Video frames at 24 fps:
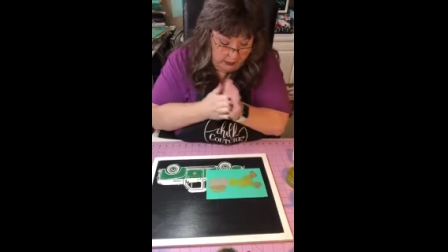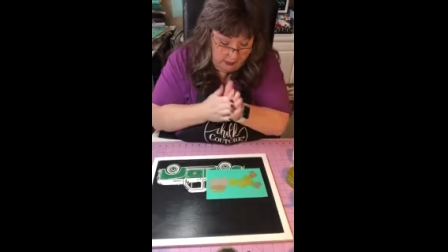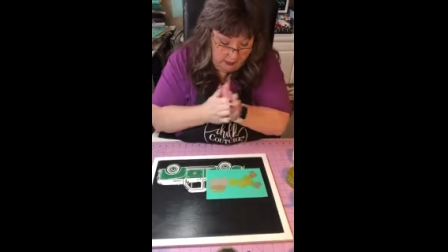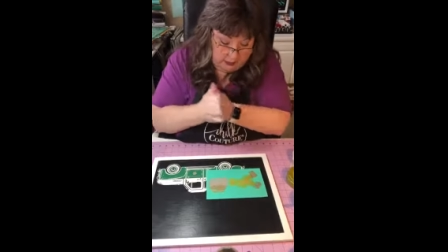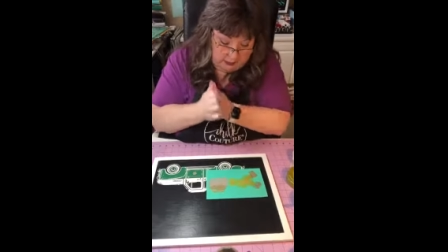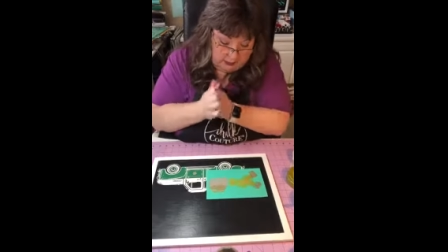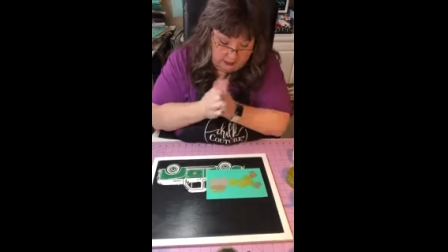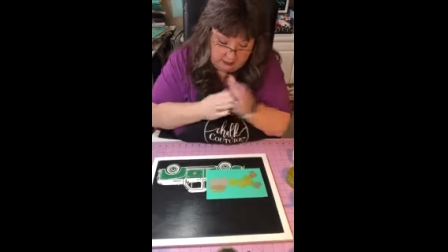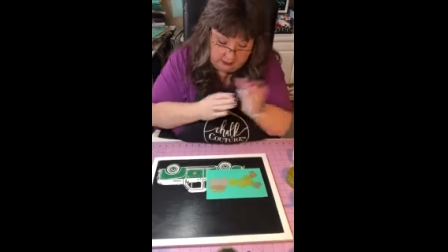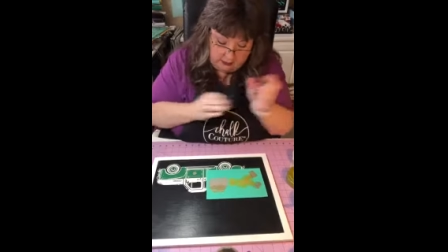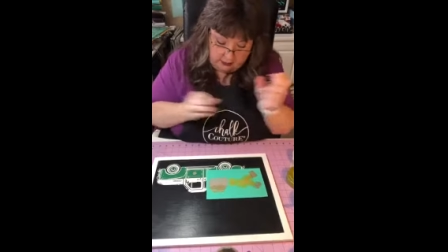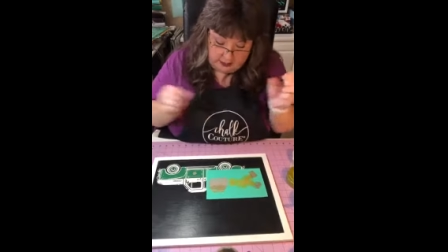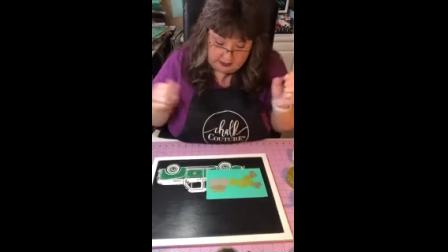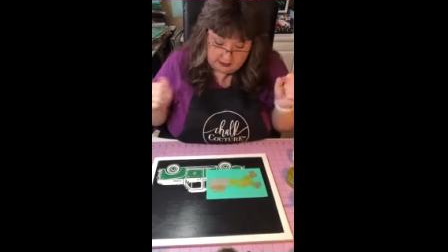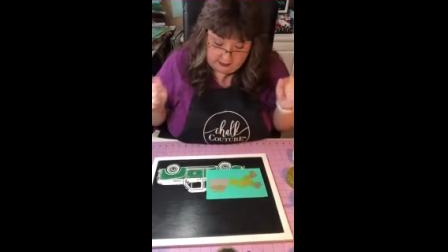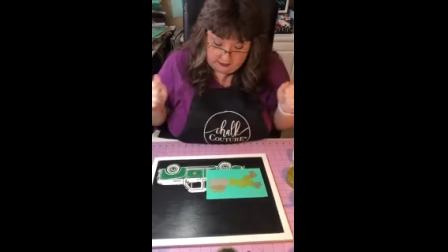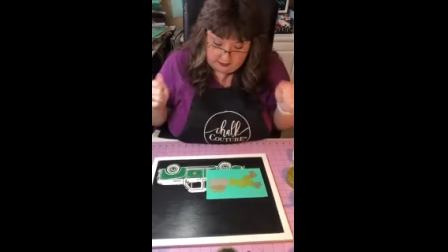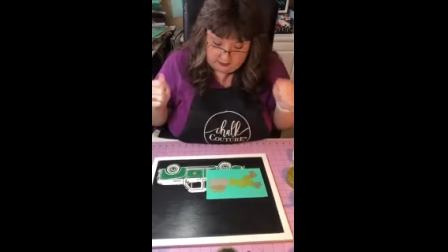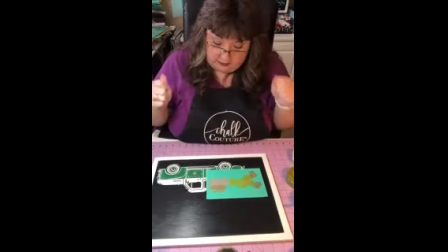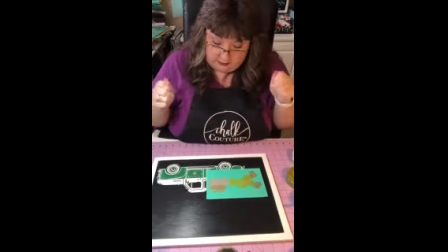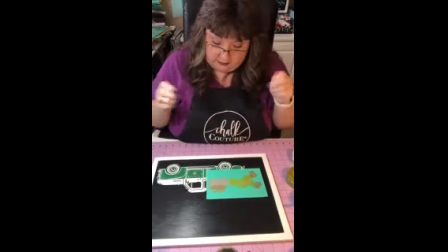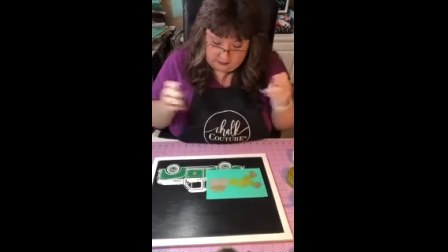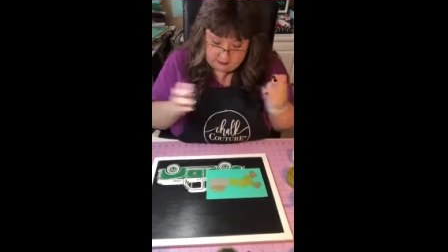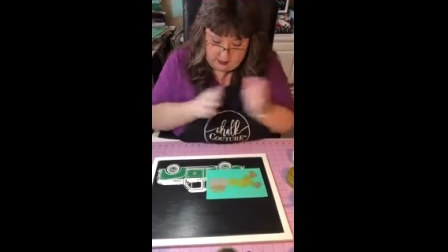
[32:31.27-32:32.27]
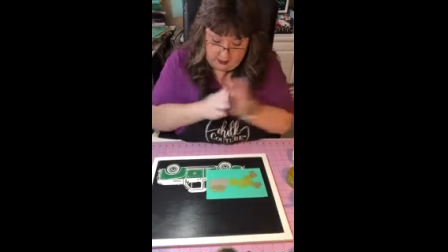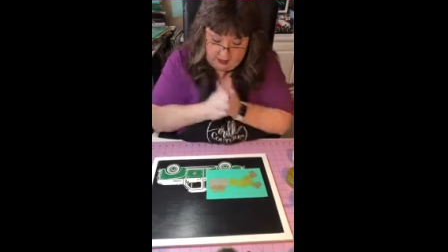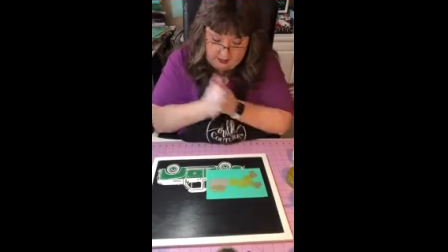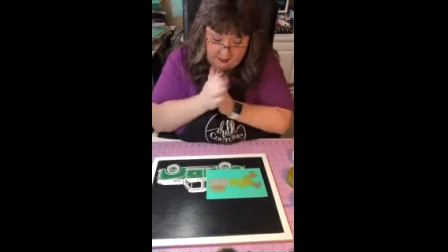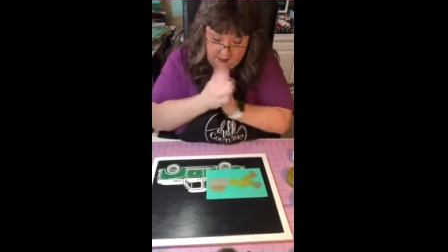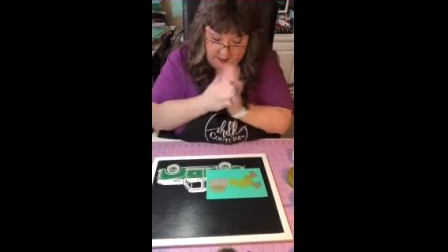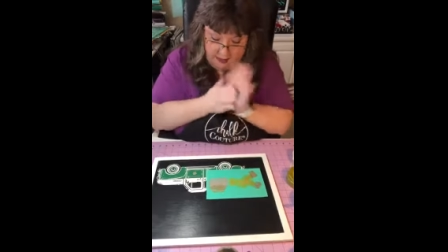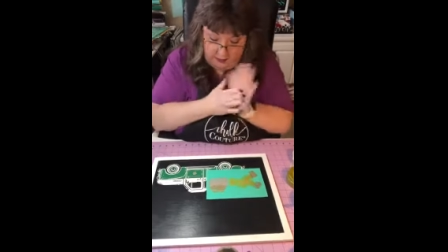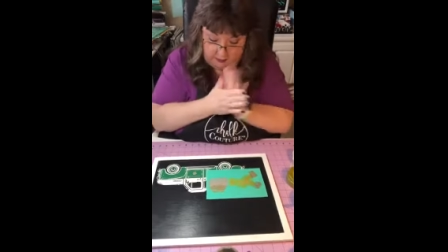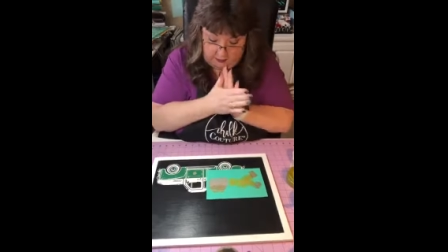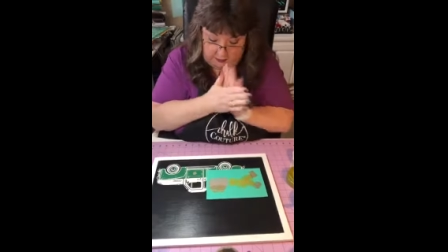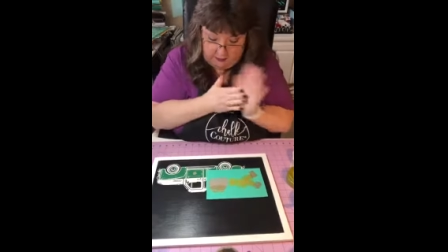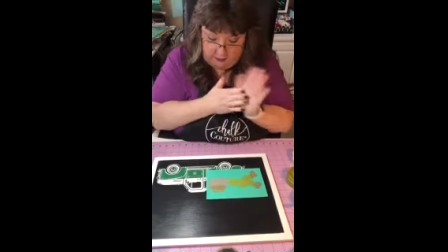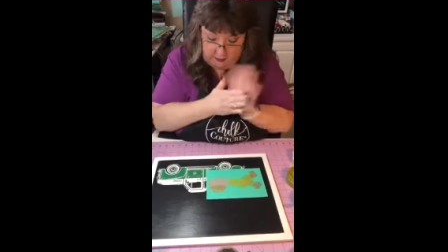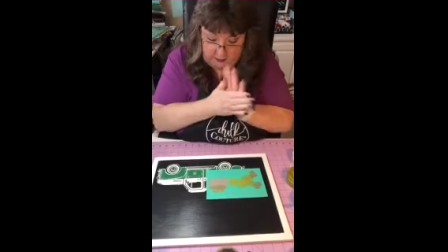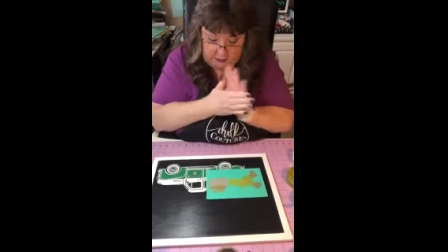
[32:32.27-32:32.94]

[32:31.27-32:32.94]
let's see how this came out.